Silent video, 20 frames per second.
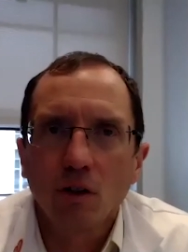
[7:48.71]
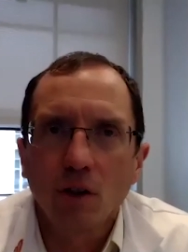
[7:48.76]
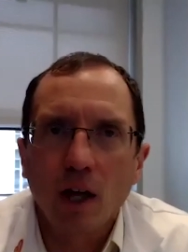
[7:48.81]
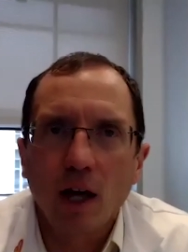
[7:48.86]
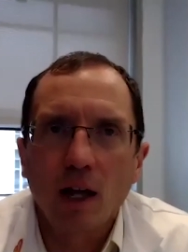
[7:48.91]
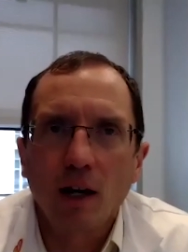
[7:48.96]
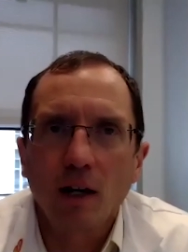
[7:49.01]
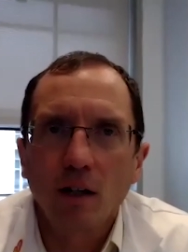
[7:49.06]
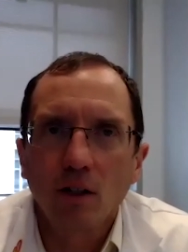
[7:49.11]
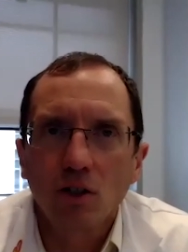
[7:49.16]

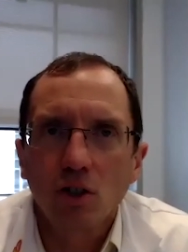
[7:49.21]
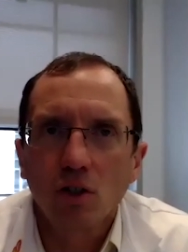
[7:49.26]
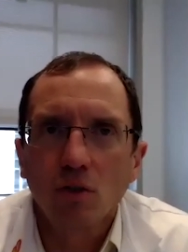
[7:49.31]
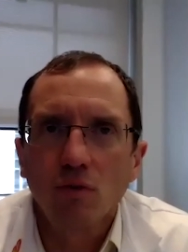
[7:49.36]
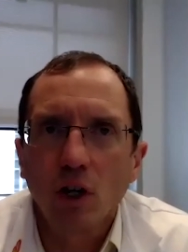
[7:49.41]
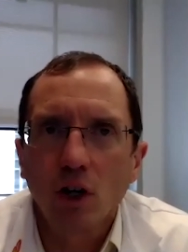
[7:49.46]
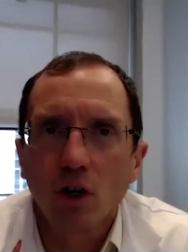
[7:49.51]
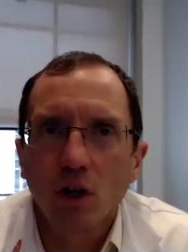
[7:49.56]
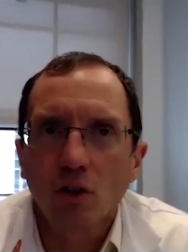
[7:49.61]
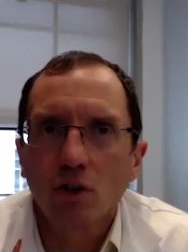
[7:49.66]
that in
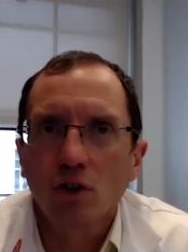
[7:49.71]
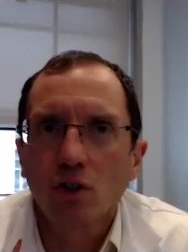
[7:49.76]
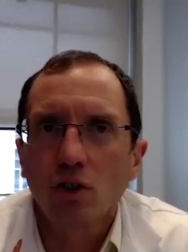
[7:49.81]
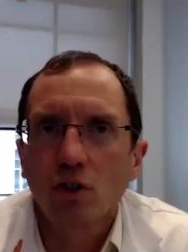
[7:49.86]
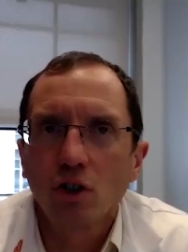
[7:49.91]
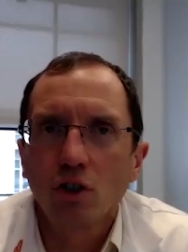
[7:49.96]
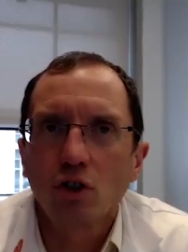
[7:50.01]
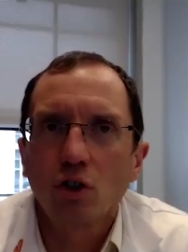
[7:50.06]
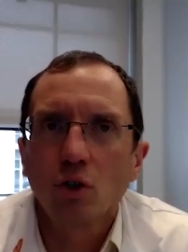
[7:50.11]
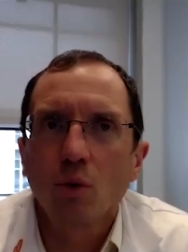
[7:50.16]
severe
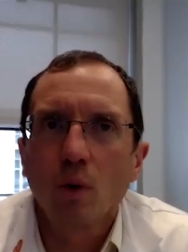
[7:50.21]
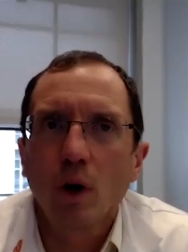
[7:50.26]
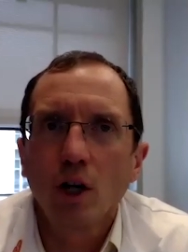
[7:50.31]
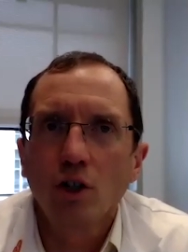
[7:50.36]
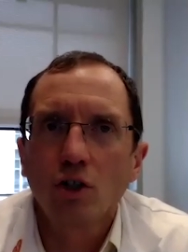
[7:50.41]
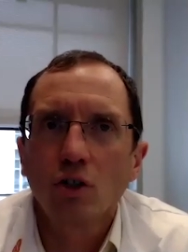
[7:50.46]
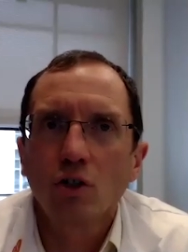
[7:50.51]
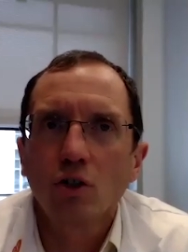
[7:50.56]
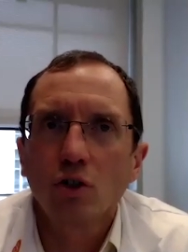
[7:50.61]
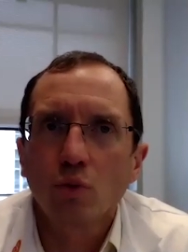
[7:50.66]

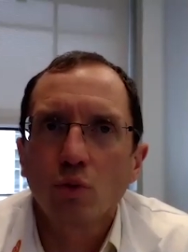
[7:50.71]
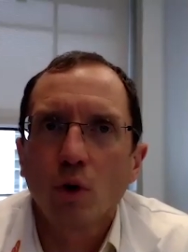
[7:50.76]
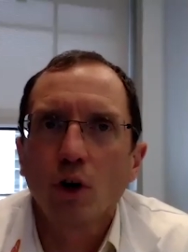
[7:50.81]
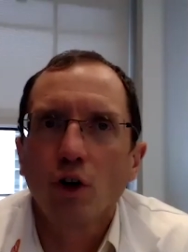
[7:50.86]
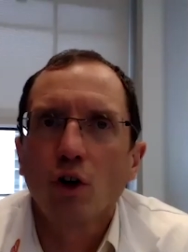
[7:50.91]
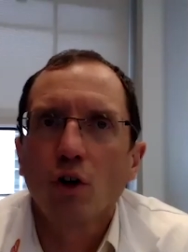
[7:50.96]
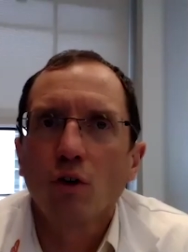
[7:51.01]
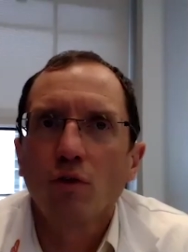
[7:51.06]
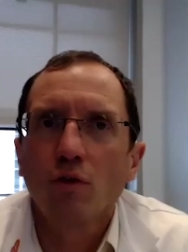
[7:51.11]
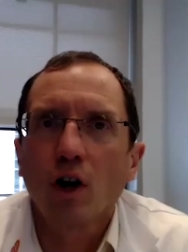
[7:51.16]
situations where
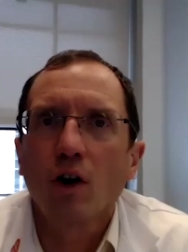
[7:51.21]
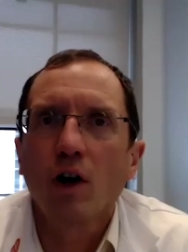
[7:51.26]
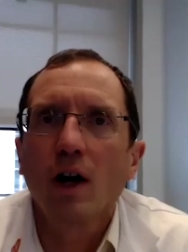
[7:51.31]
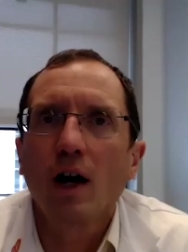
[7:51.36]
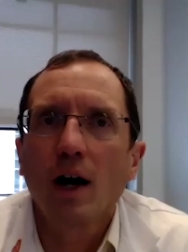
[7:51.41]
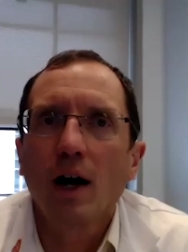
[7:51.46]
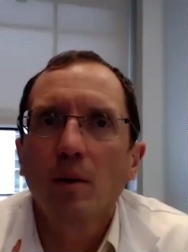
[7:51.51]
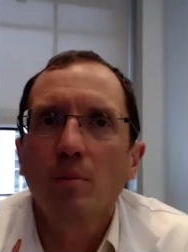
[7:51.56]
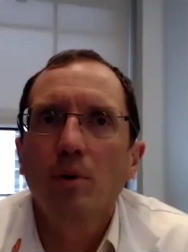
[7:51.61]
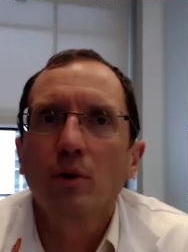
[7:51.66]
you're very
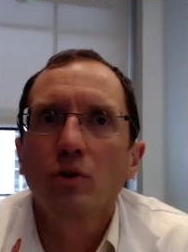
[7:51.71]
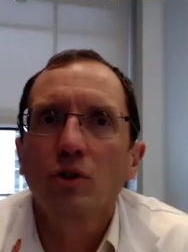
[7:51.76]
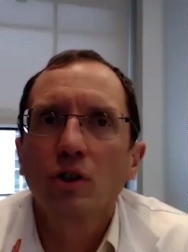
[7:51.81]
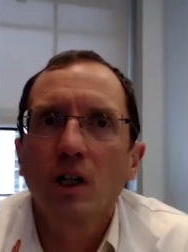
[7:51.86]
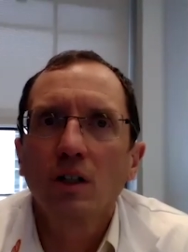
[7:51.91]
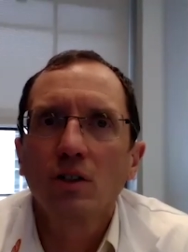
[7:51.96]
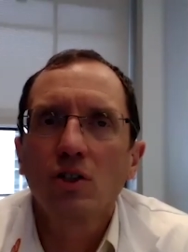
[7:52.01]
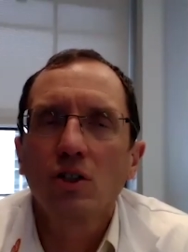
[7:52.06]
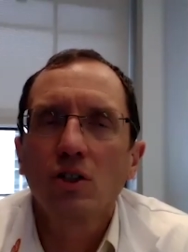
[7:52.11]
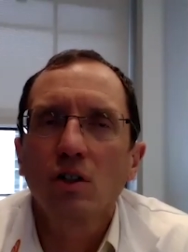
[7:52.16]

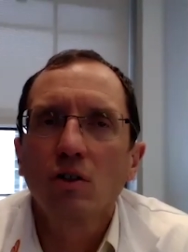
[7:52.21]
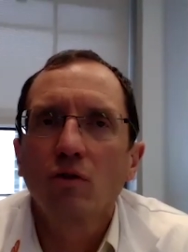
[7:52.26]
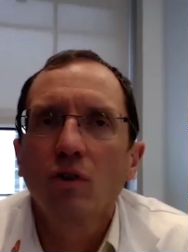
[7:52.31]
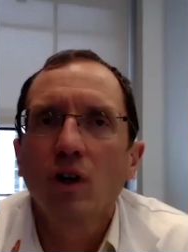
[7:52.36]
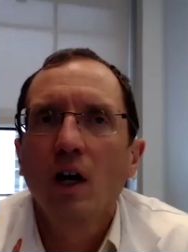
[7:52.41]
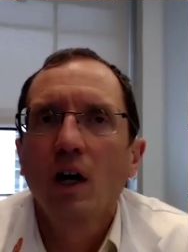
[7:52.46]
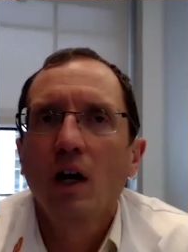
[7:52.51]
hypotensive,